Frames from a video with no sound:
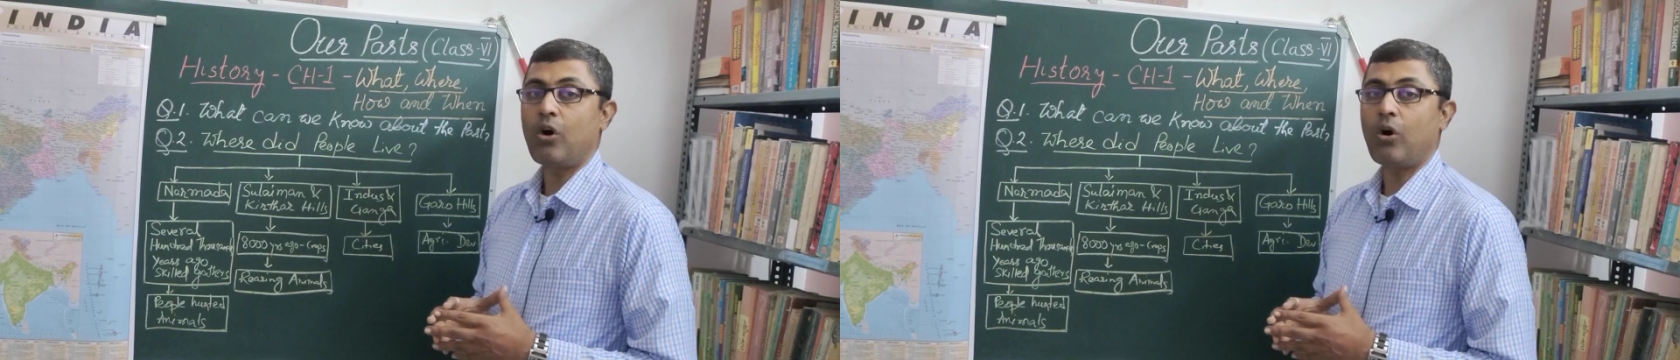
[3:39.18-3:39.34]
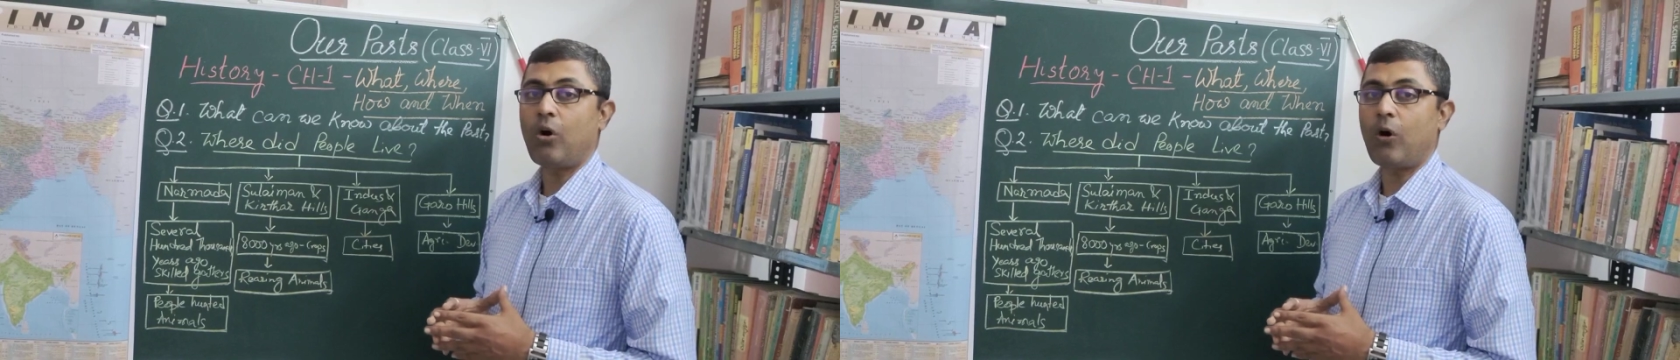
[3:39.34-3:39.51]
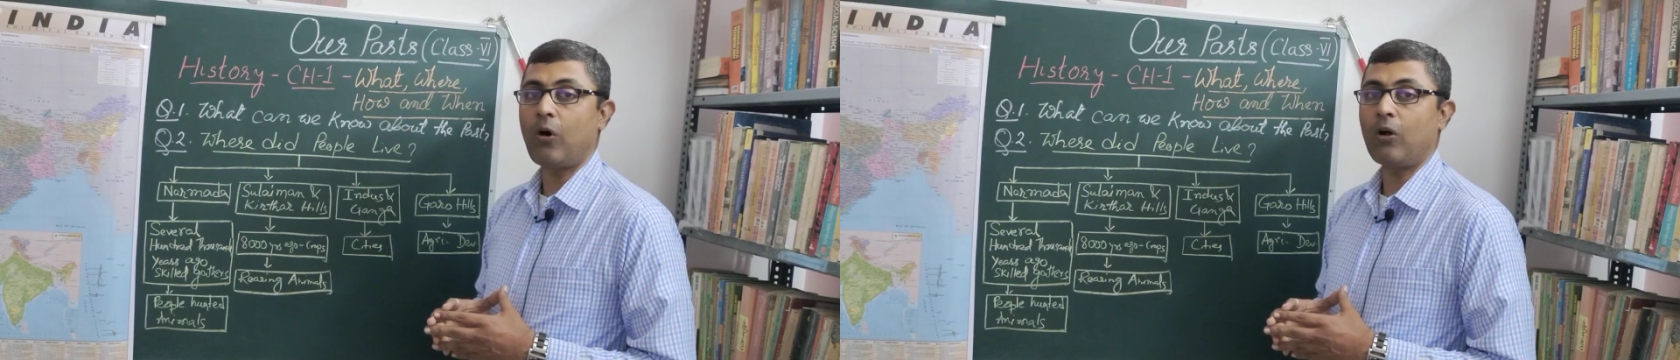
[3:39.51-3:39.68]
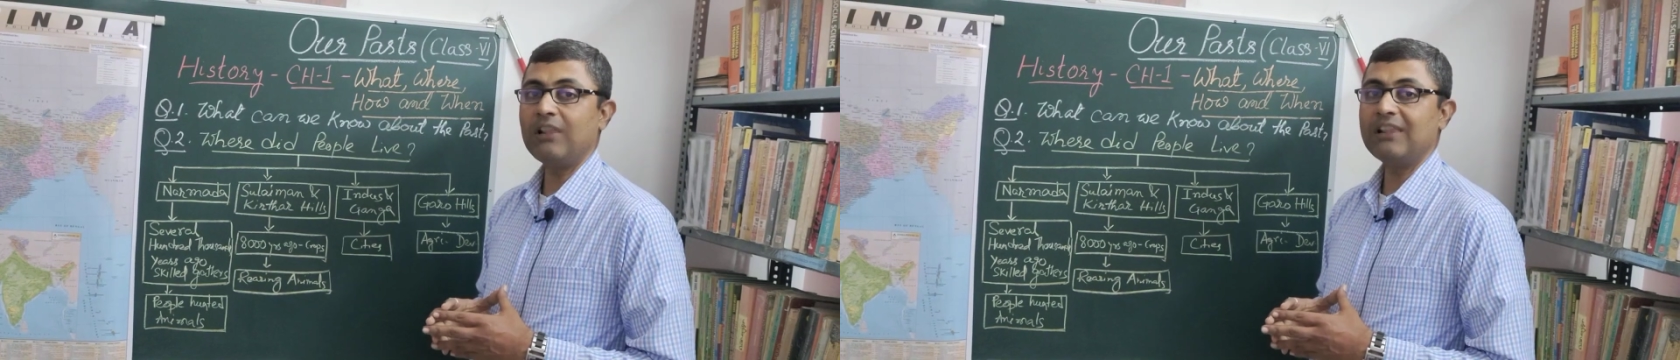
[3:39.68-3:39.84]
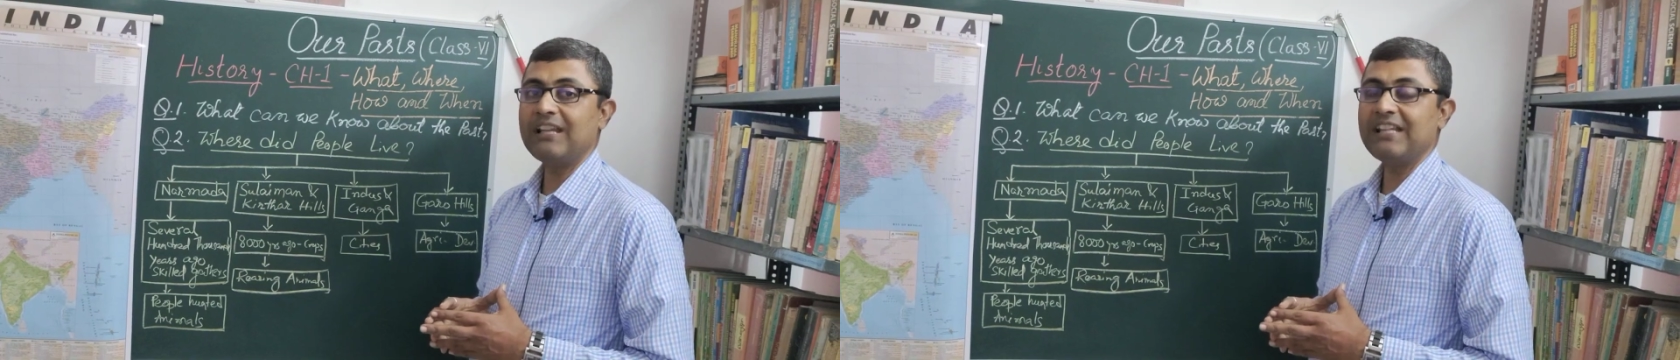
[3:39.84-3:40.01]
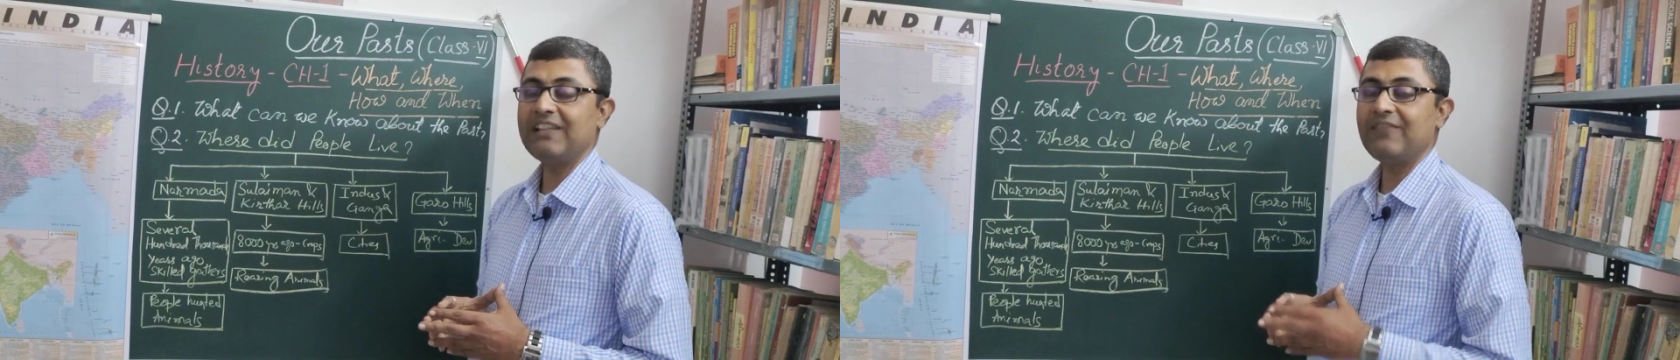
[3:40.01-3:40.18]
all
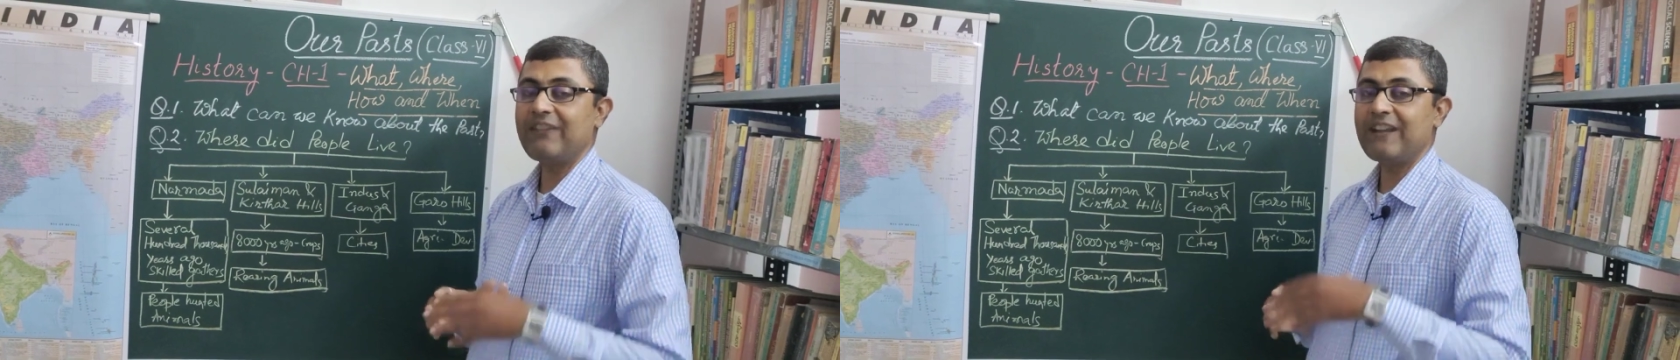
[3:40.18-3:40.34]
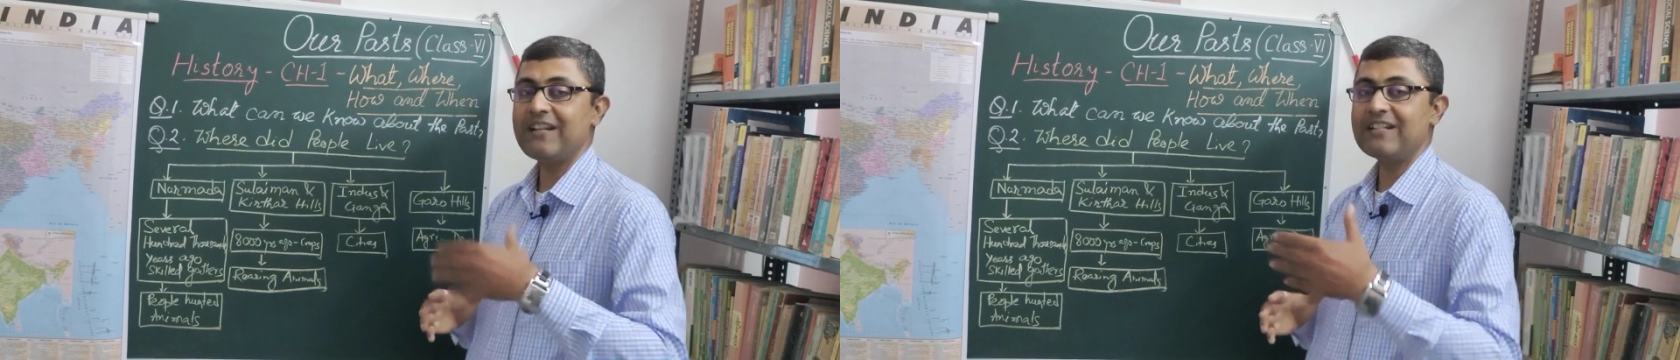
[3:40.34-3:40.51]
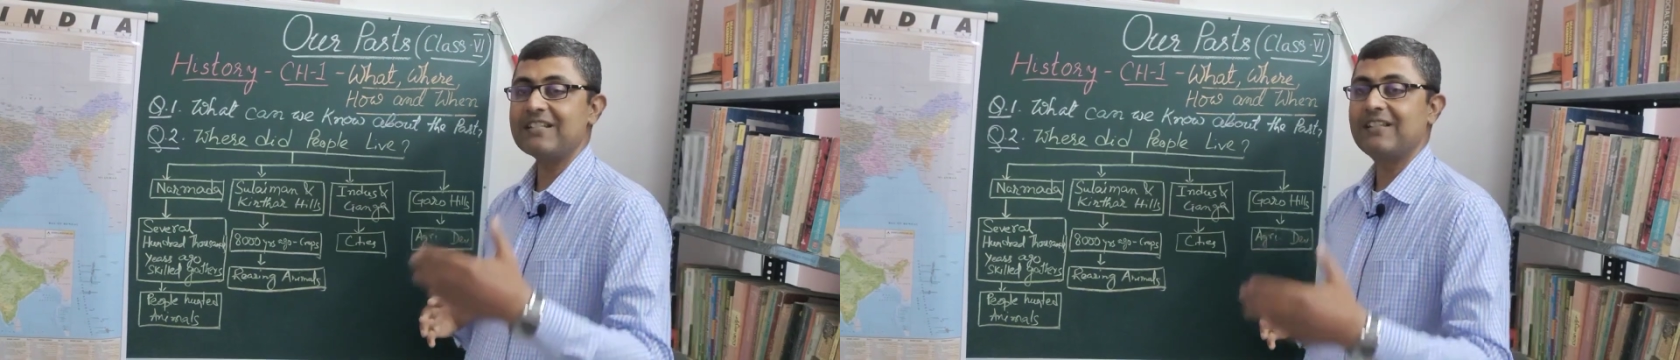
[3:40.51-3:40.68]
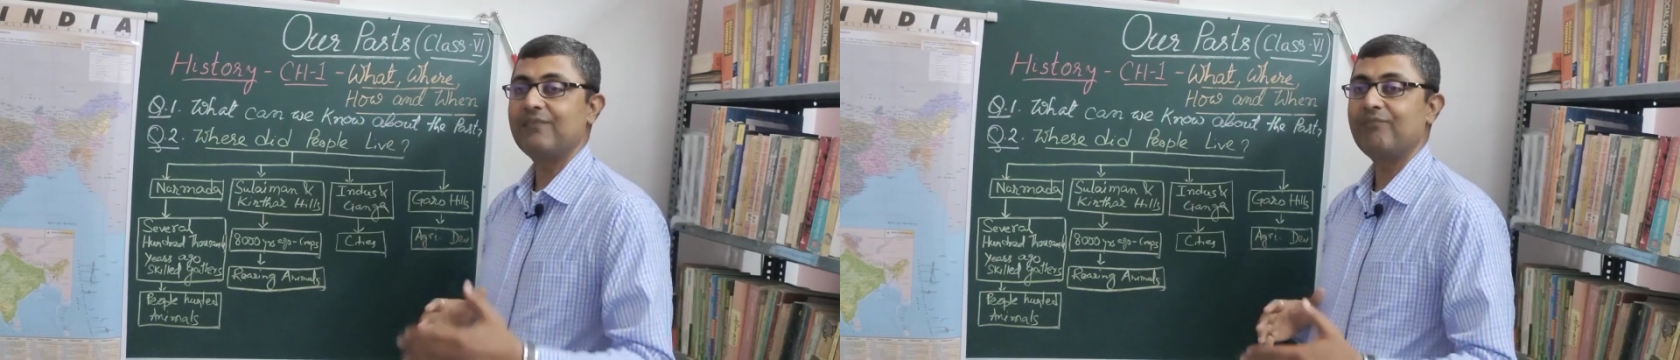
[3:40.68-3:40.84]
the events